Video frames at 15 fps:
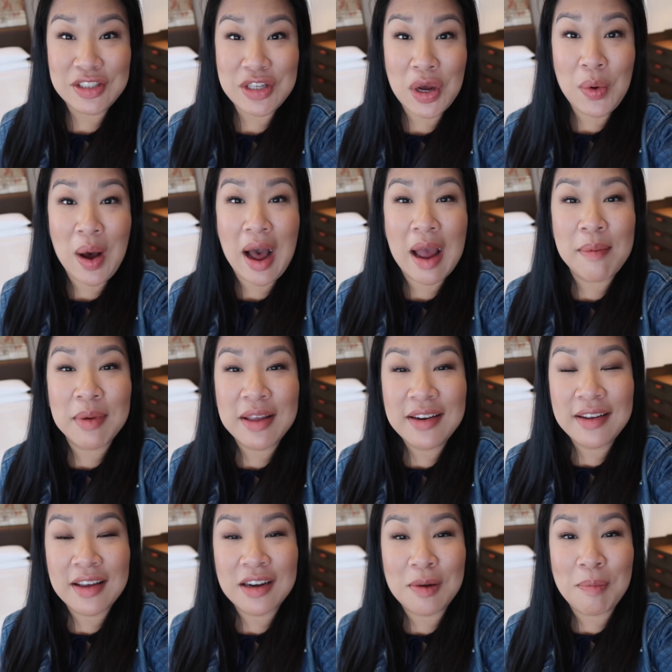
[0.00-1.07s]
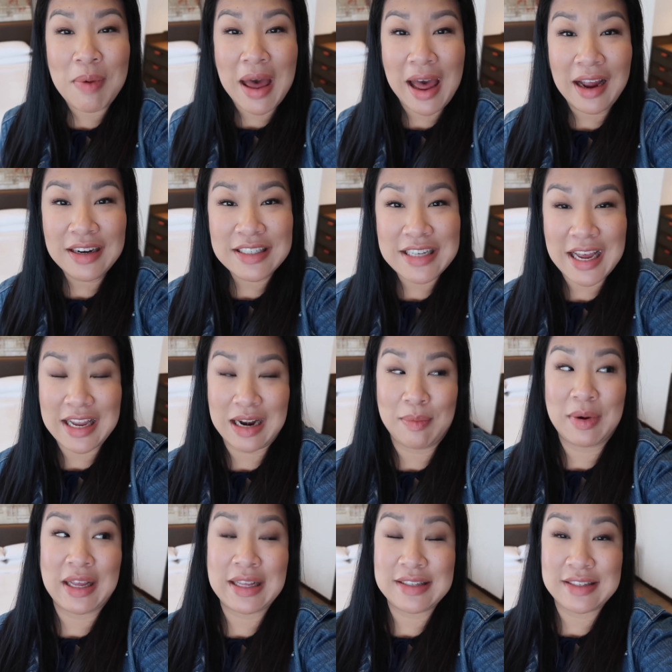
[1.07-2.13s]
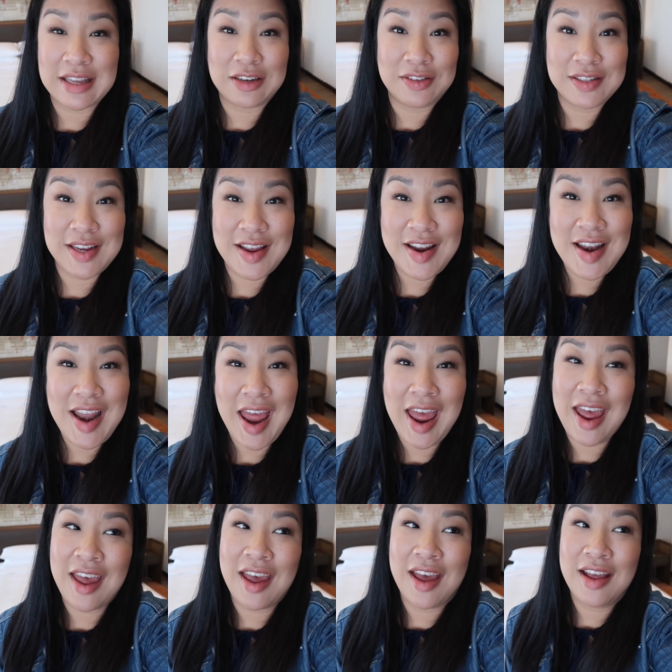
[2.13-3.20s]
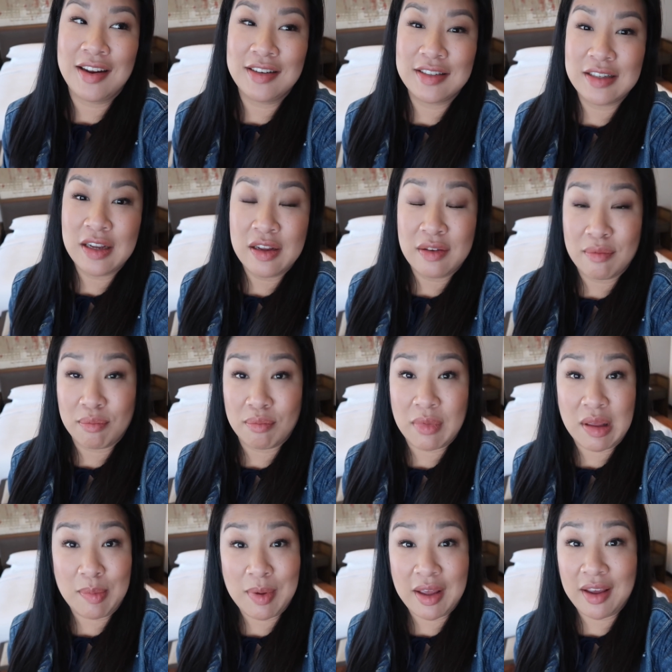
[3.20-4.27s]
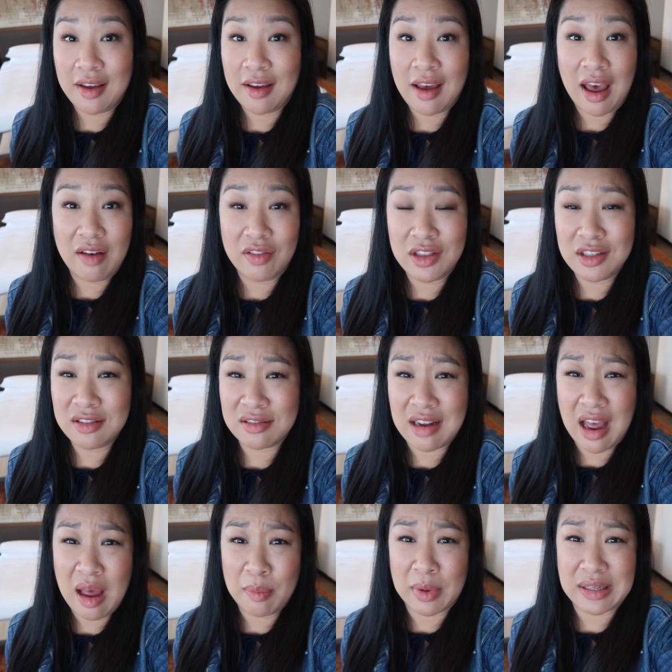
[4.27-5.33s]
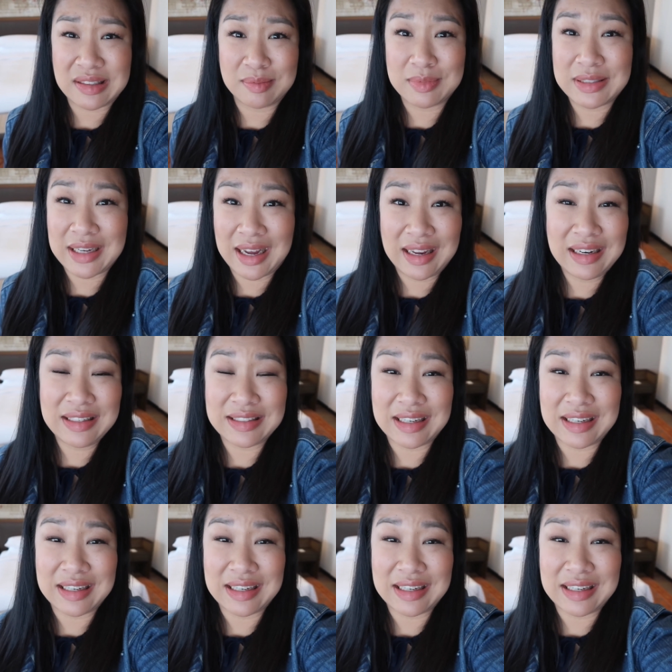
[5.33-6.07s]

So I'm gonna get unpacked and I'm gonna get settled in and maybe have a little nap because I'm kind of